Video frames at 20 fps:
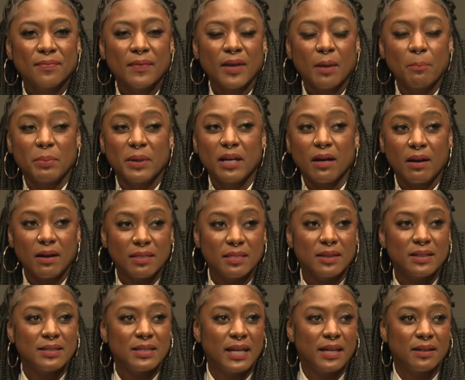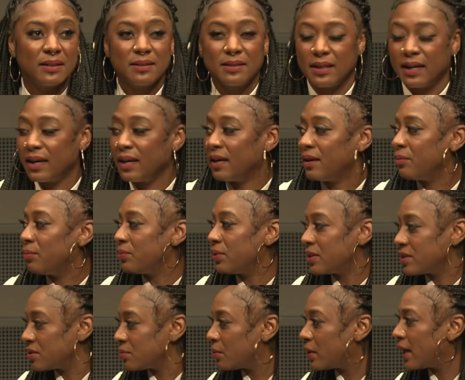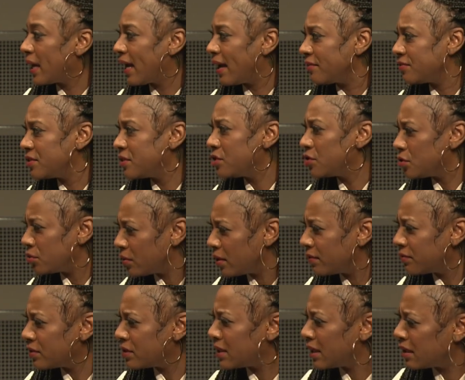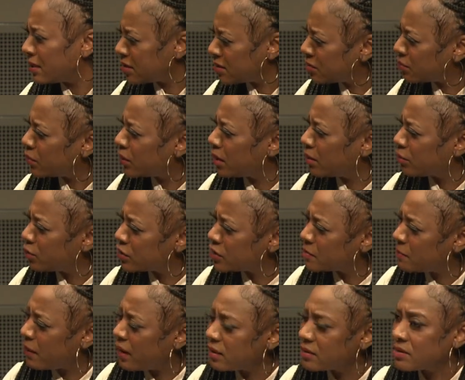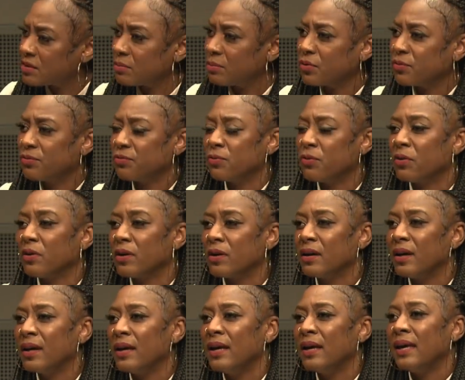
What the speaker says: Beyond the day-to-day, this is what I have to do every day, this is what I'm responsible for.